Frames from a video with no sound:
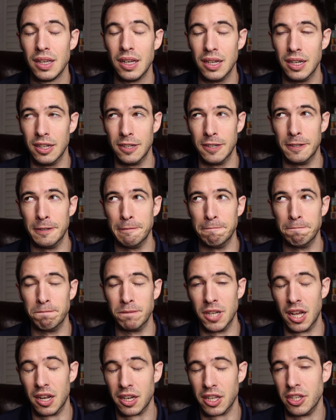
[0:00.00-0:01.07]

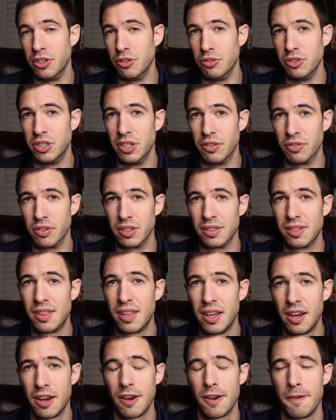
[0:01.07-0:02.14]
Not a huge difference
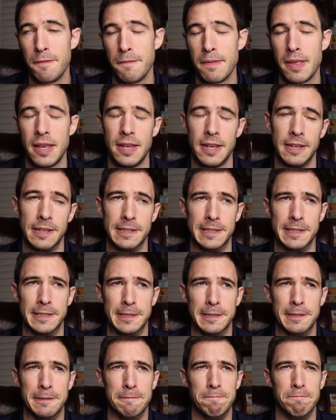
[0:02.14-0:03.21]
there.
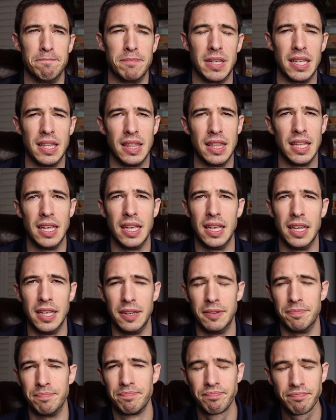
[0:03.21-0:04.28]
And
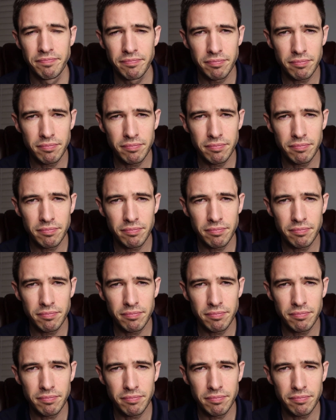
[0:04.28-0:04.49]
then